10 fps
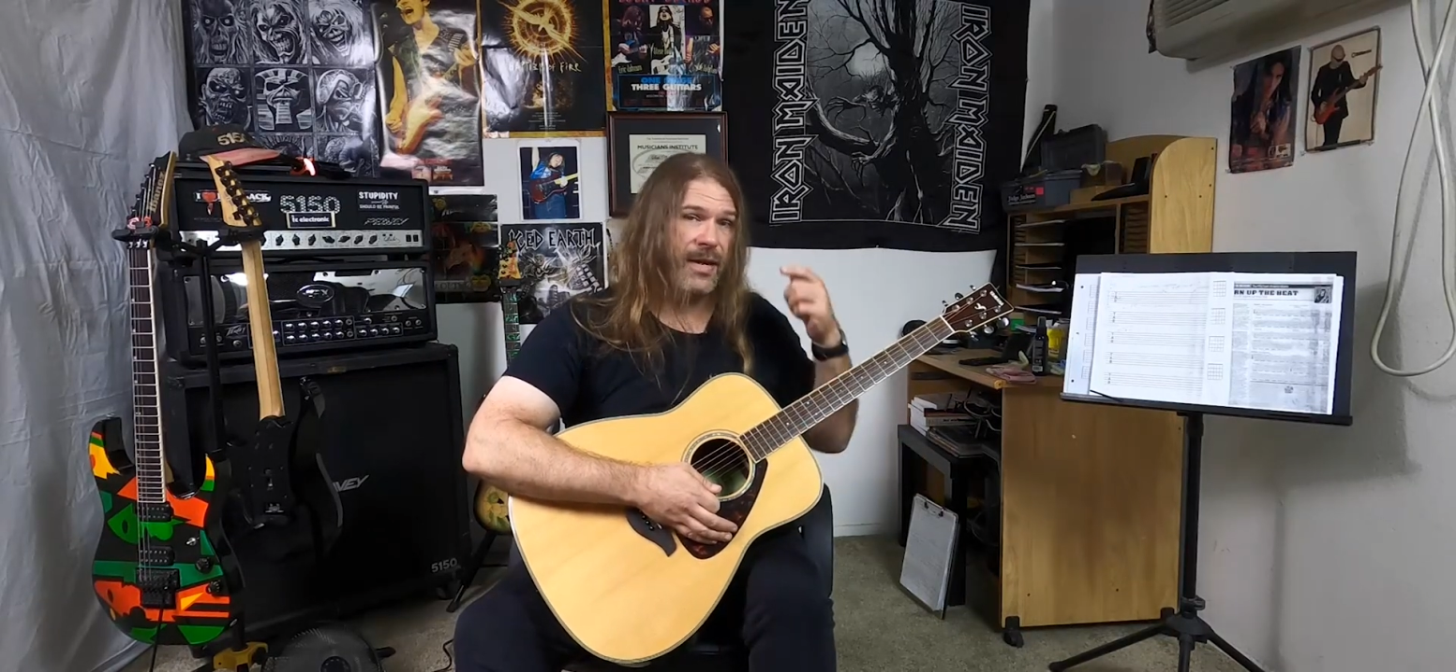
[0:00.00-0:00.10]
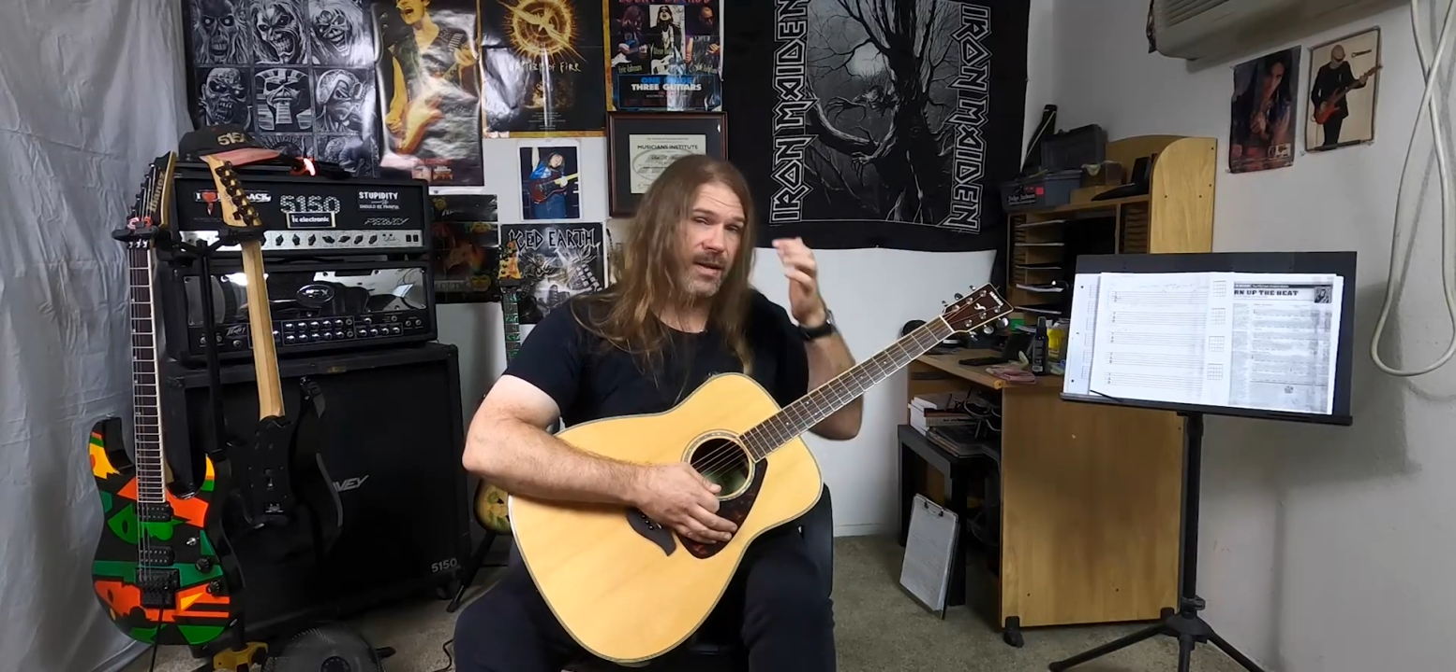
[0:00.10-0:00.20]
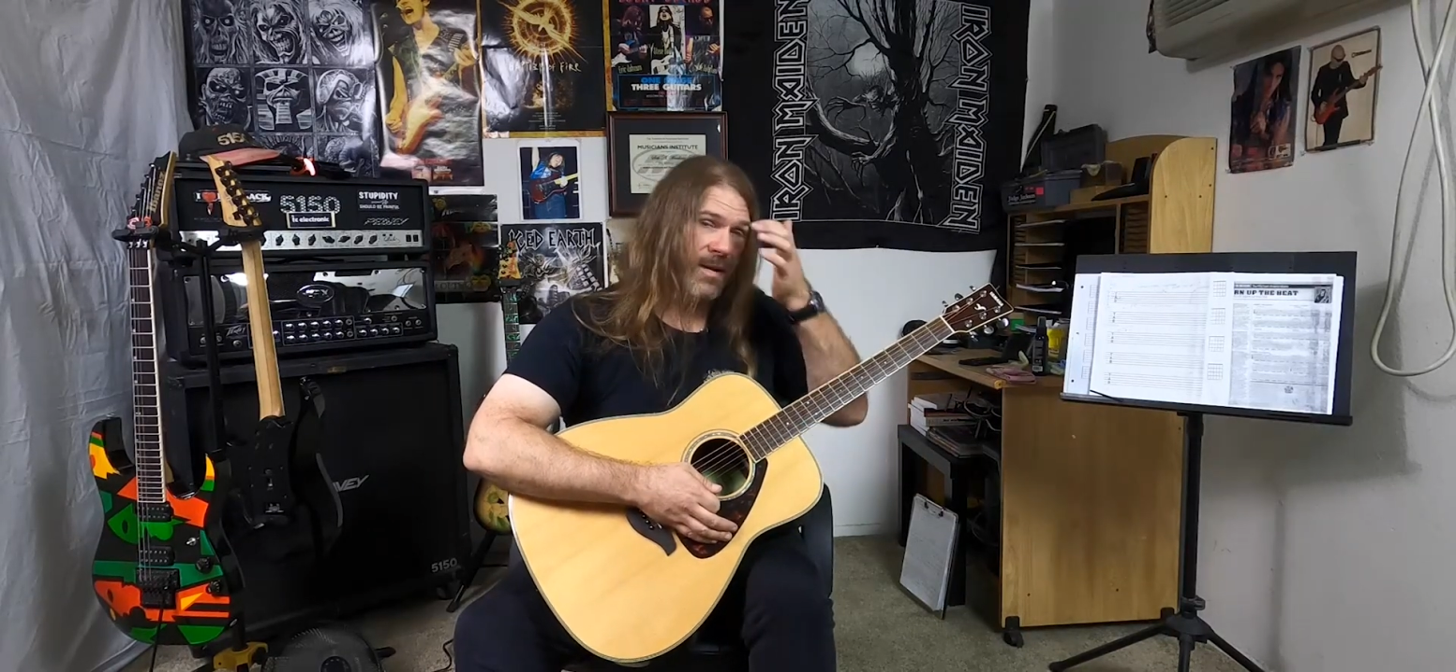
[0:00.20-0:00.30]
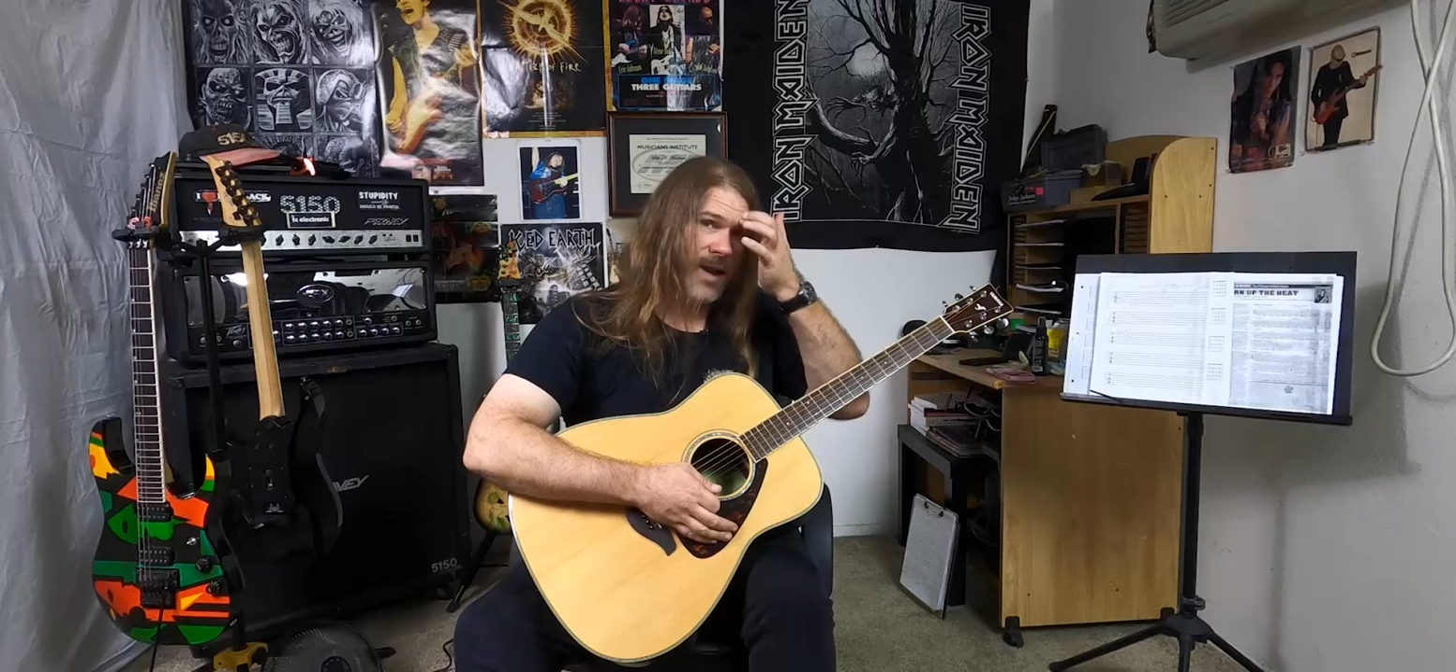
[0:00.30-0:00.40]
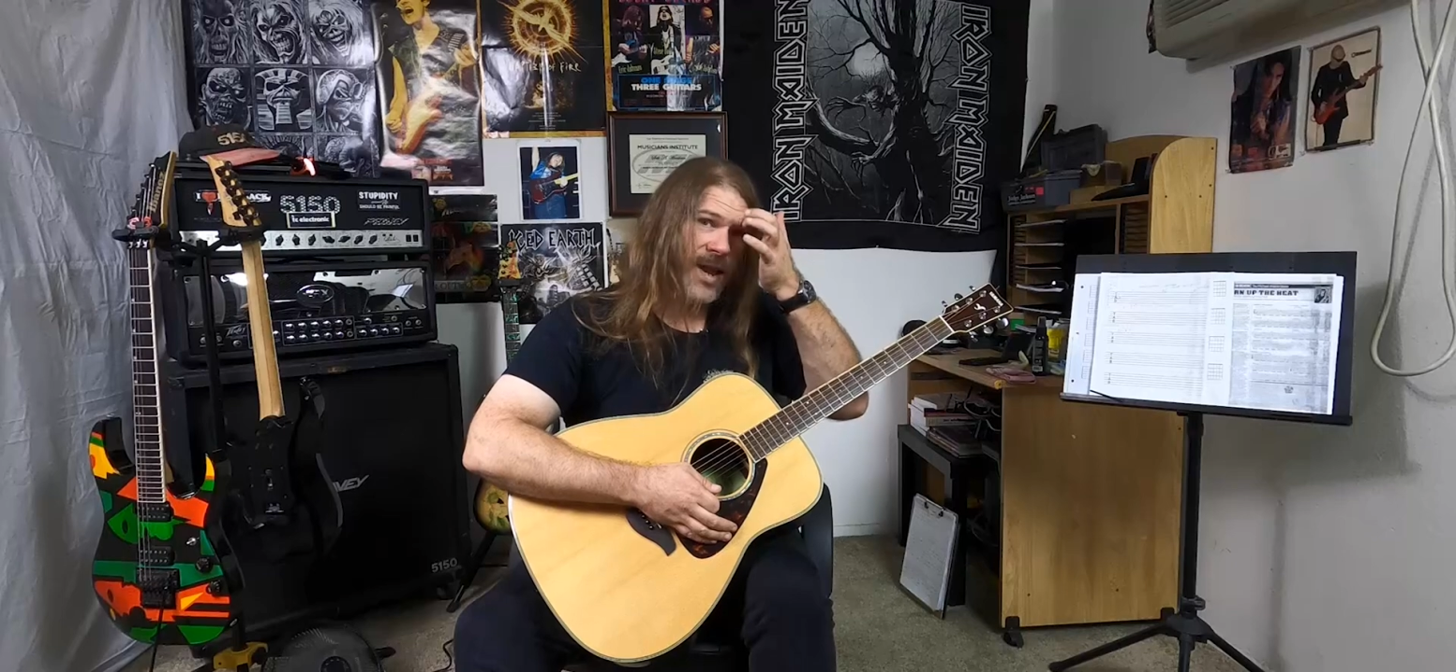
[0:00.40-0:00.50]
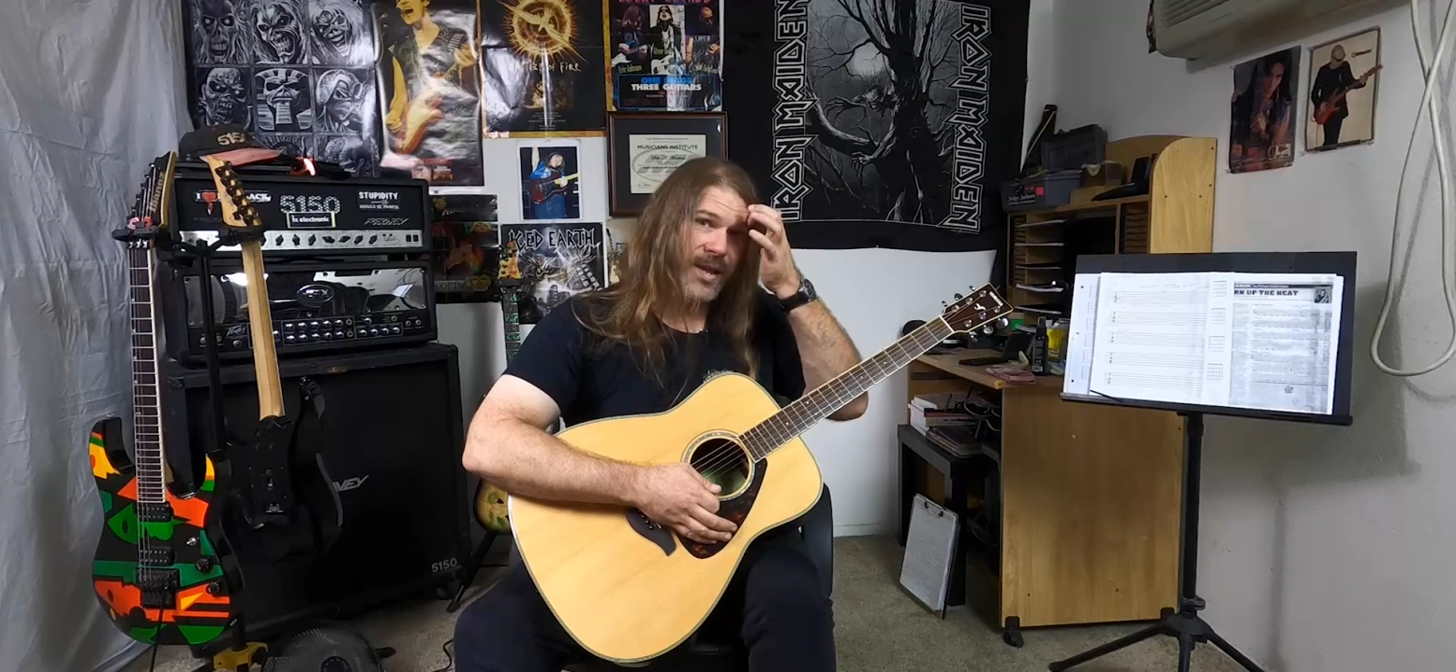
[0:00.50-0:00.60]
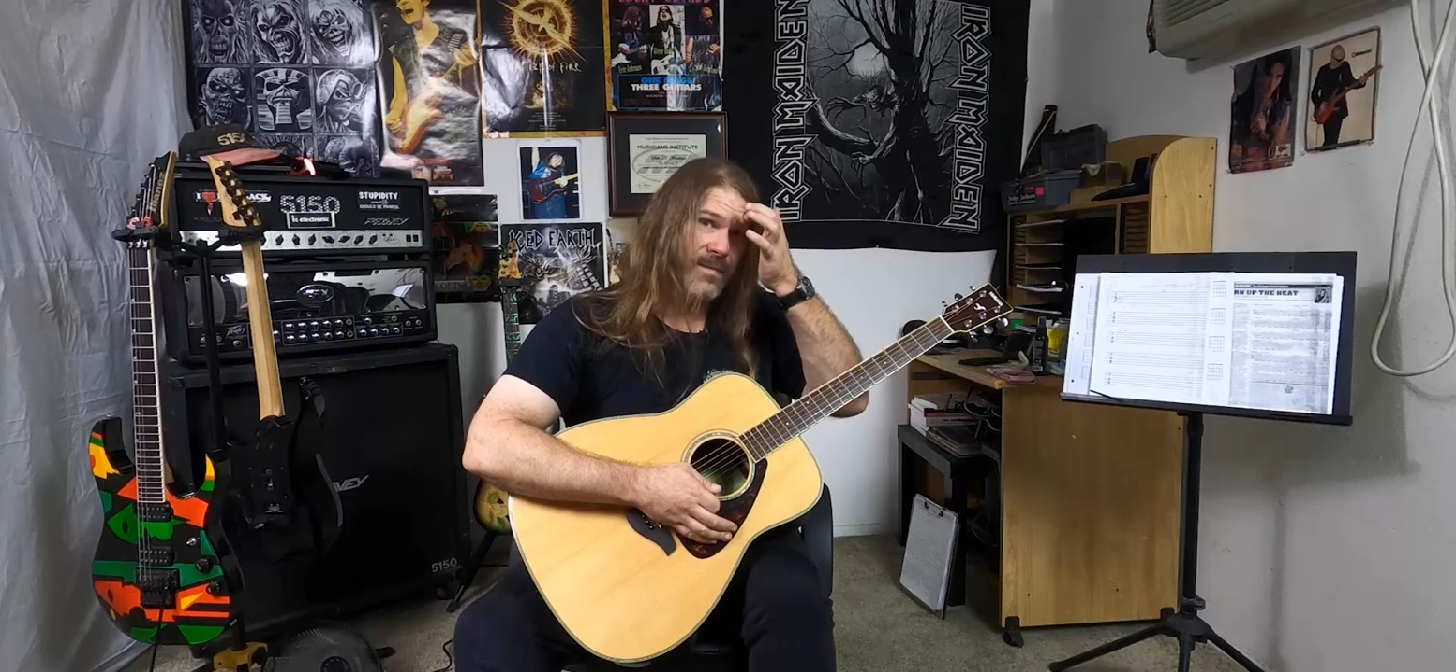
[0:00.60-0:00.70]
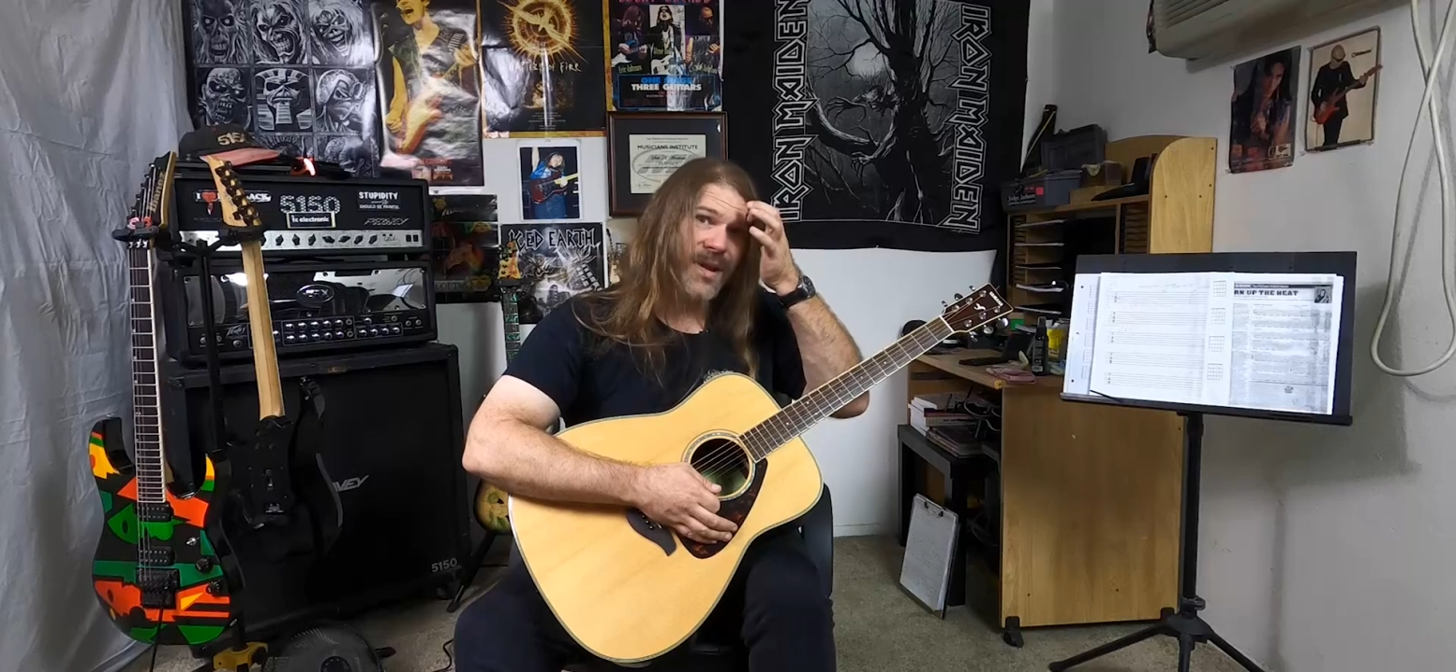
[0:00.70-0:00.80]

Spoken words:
it in their head